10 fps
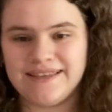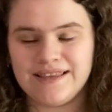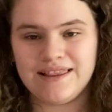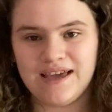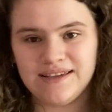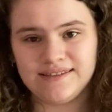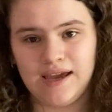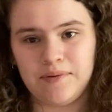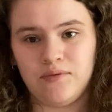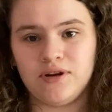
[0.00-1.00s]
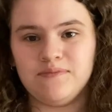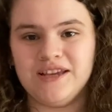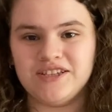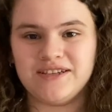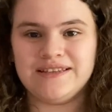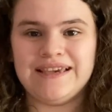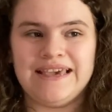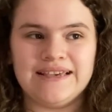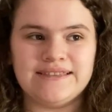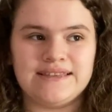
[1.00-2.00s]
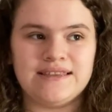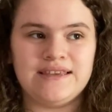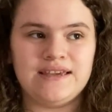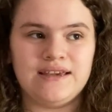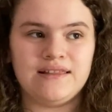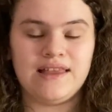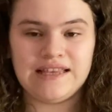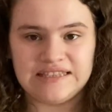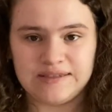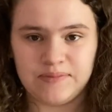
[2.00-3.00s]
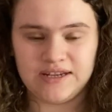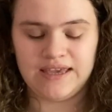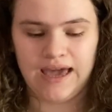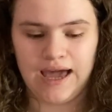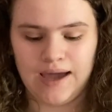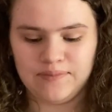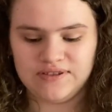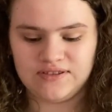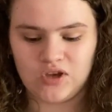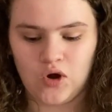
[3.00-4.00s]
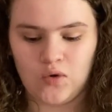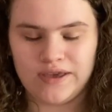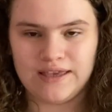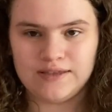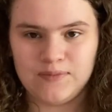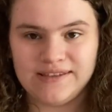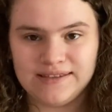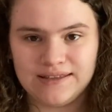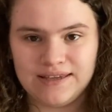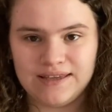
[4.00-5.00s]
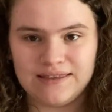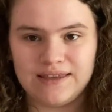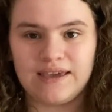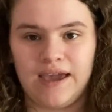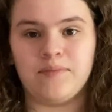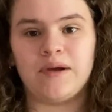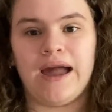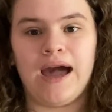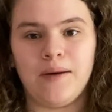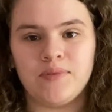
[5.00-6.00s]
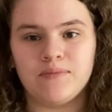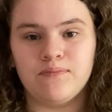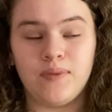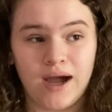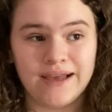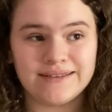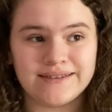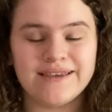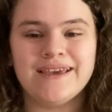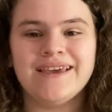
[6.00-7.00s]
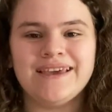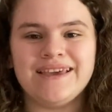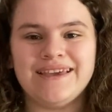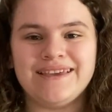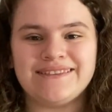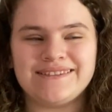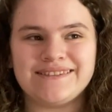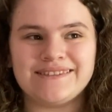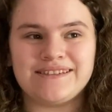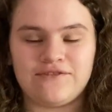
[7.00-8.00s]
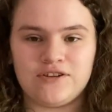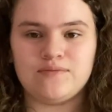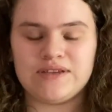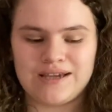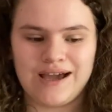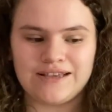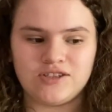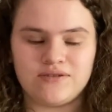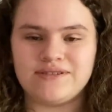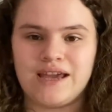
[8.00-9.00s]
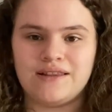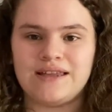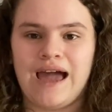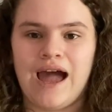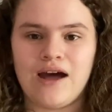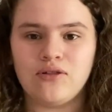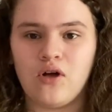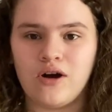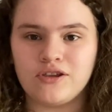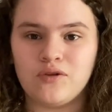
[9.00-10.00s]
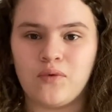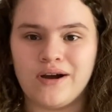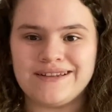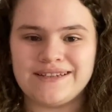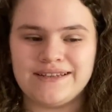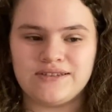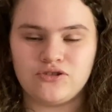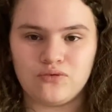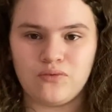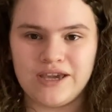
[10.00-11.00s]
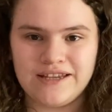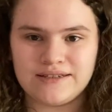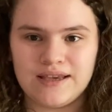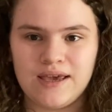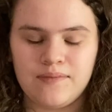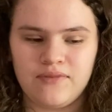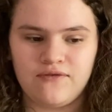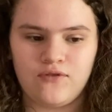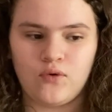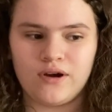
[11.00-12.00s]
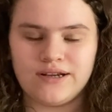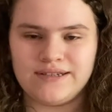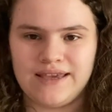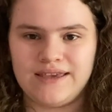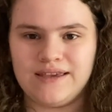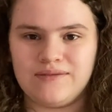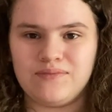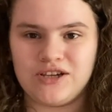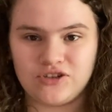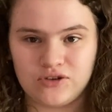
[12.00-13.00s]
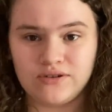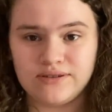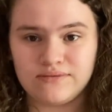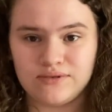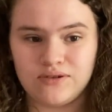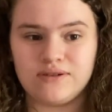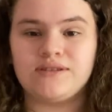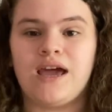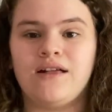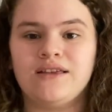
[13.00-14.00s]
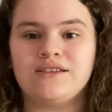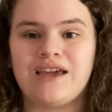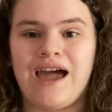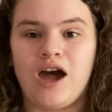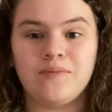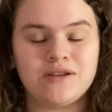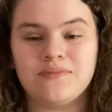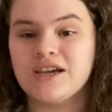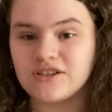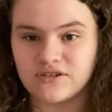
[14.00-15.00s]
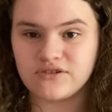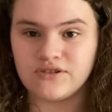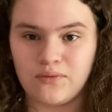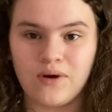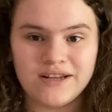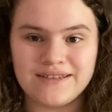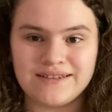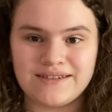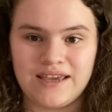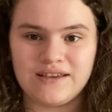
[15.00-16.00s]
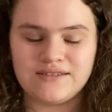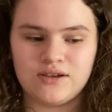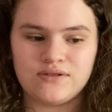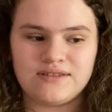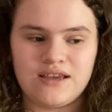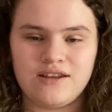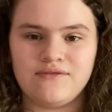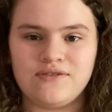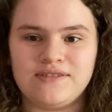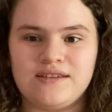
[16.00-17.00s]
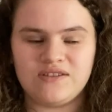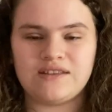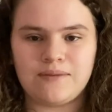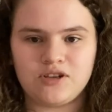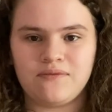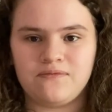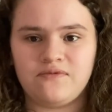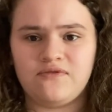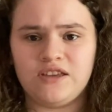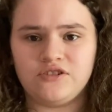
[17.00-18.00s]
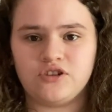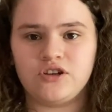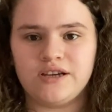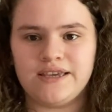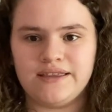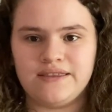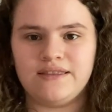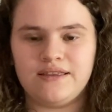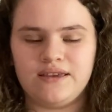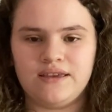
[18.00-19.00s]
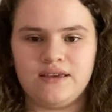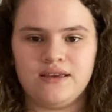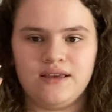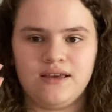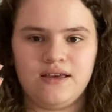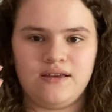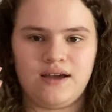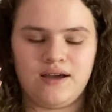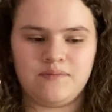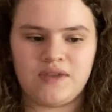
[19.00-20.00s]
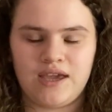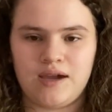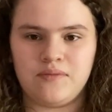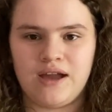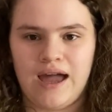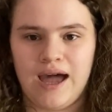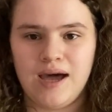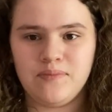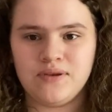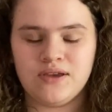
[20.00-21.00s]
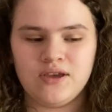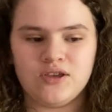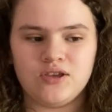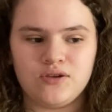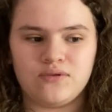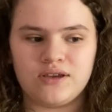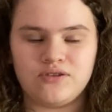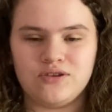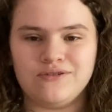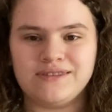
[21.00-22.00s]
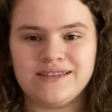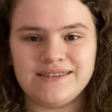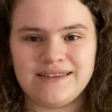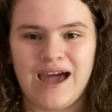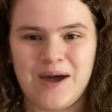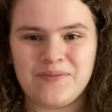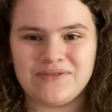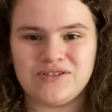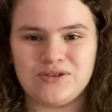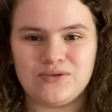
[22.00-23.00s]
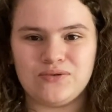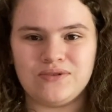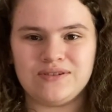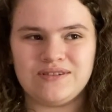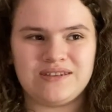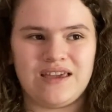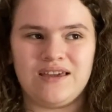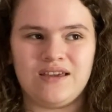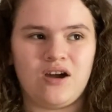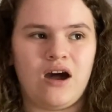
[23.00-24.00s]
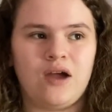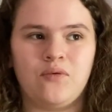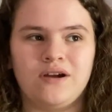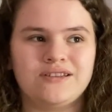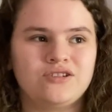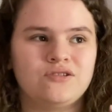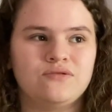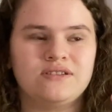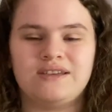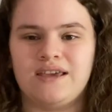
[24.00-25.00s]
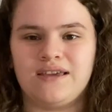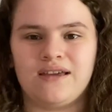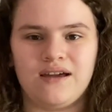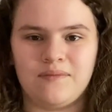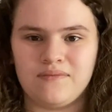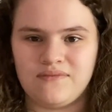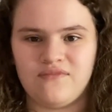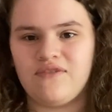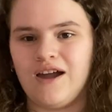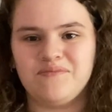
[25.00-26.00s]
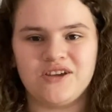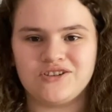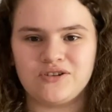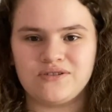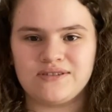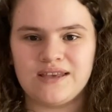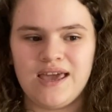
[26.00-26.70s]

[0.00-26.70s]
the last app I want to mention is the Lens Buddy app. So it's basically the camera app, but it's different because you can tell it how long you want it to wait before taking pictures. You can tell it how many pictures you want it to take. So instead of using the snapshot feature in the camera app, you can use this app to say, I want you to take 5 pictures,